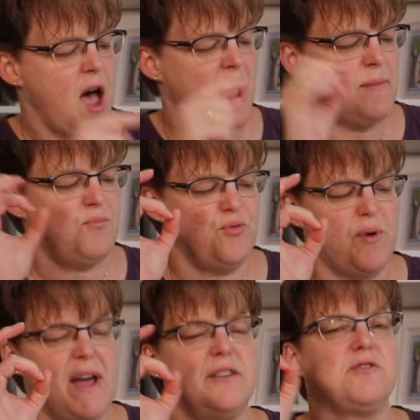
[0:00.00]
I
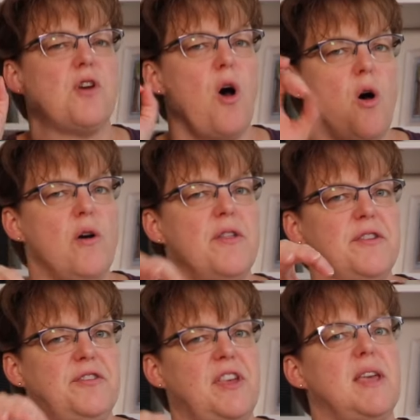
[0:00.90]
pressed all the
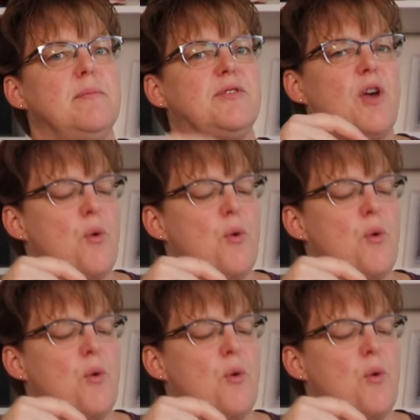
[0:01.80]
seams